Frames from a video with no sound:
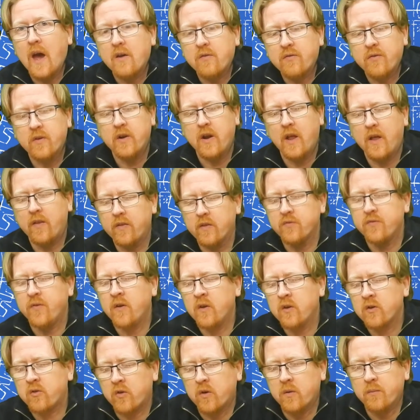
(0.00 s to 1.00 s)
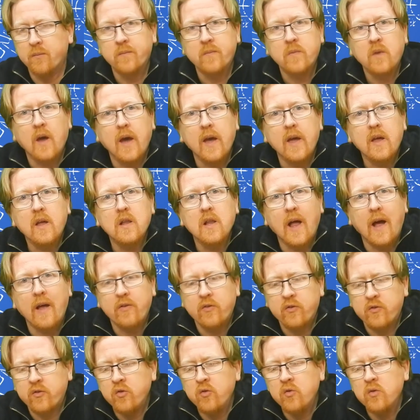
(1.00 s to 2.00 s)
effort and the fulcrum, okay?
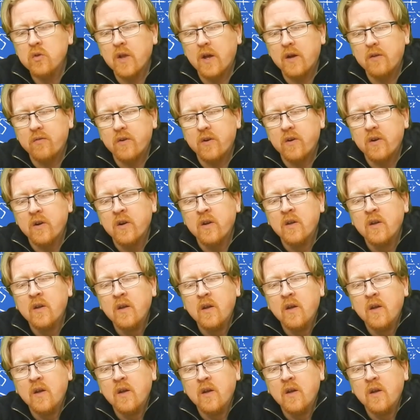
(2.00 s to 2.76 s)
Class 2 lever,